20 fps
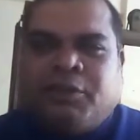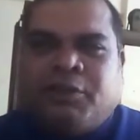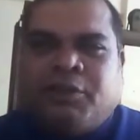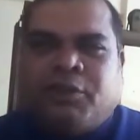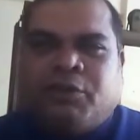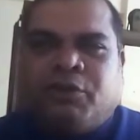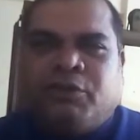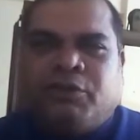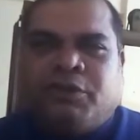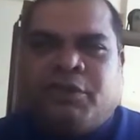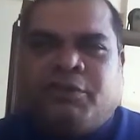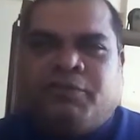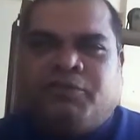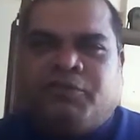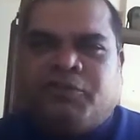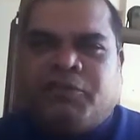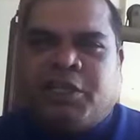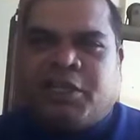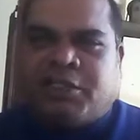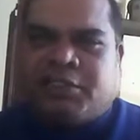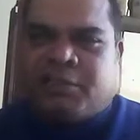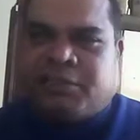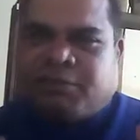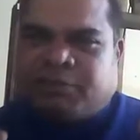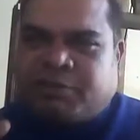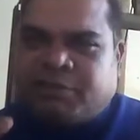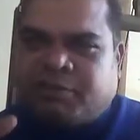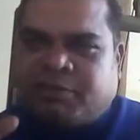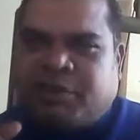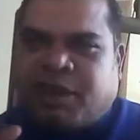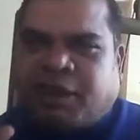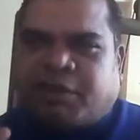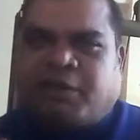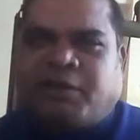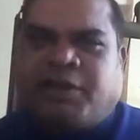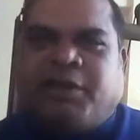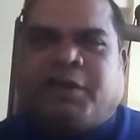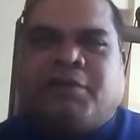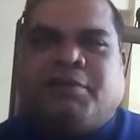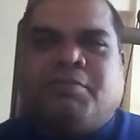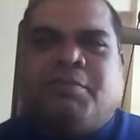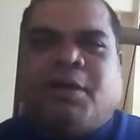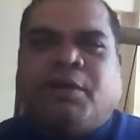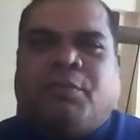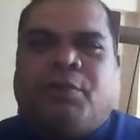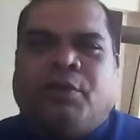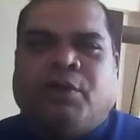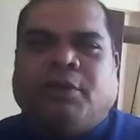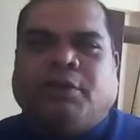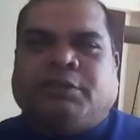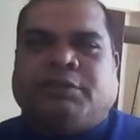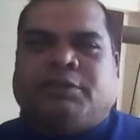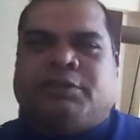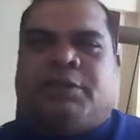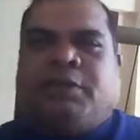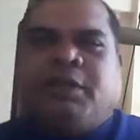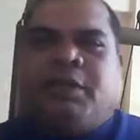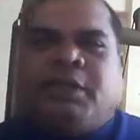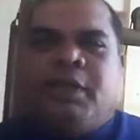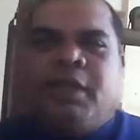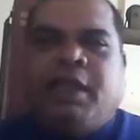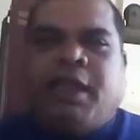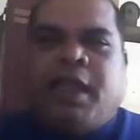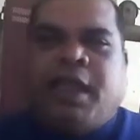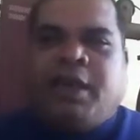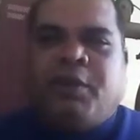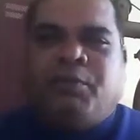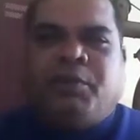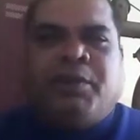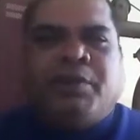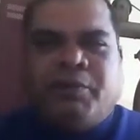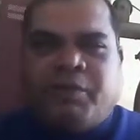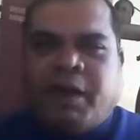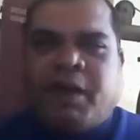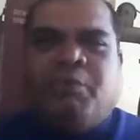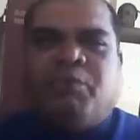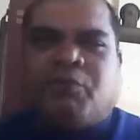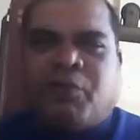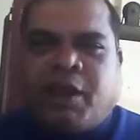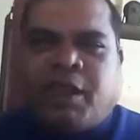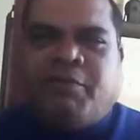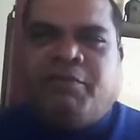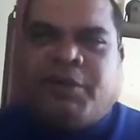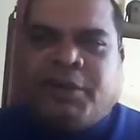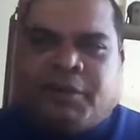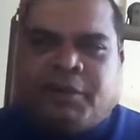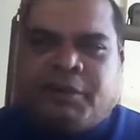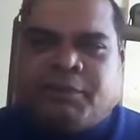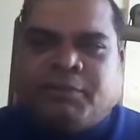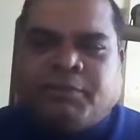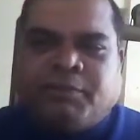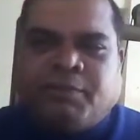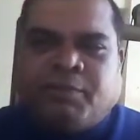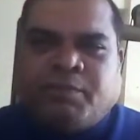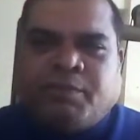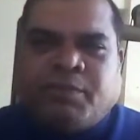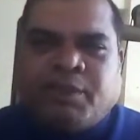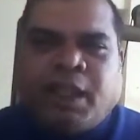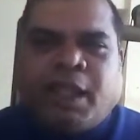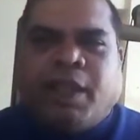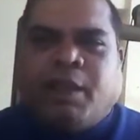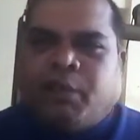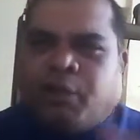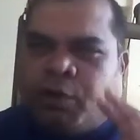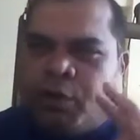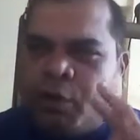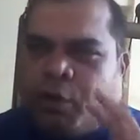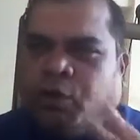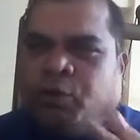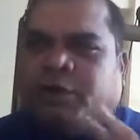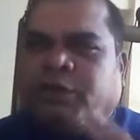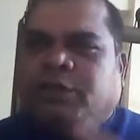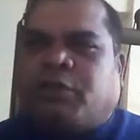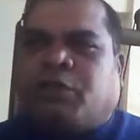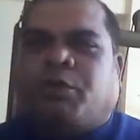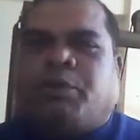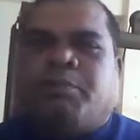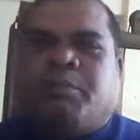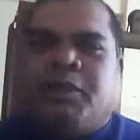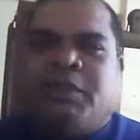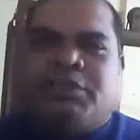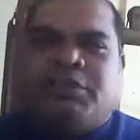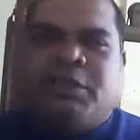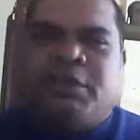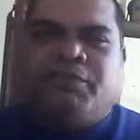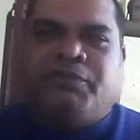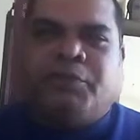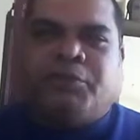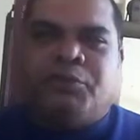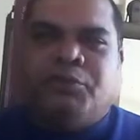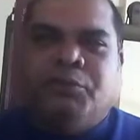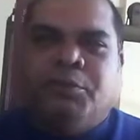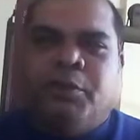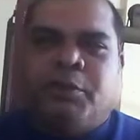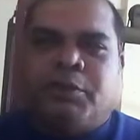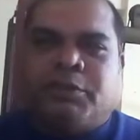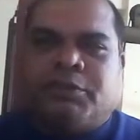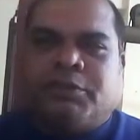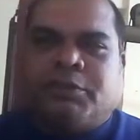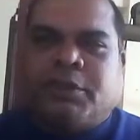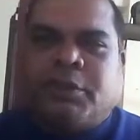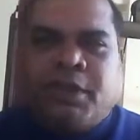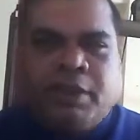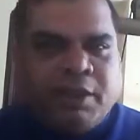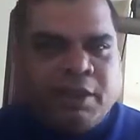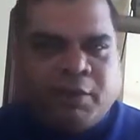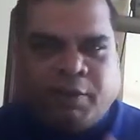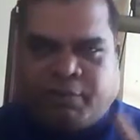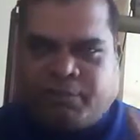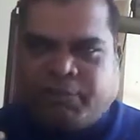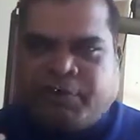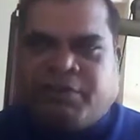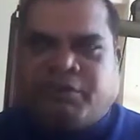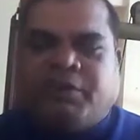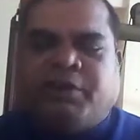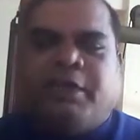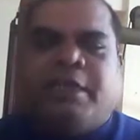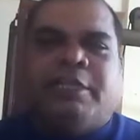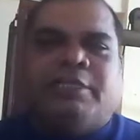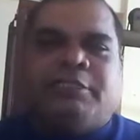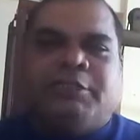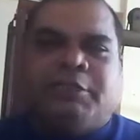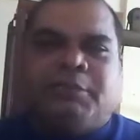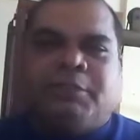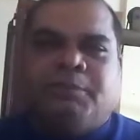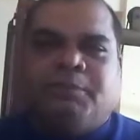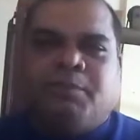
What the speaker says: They've just decorated my walls. And whenever I'm traveling, I always equip myself with 2 books of different nature.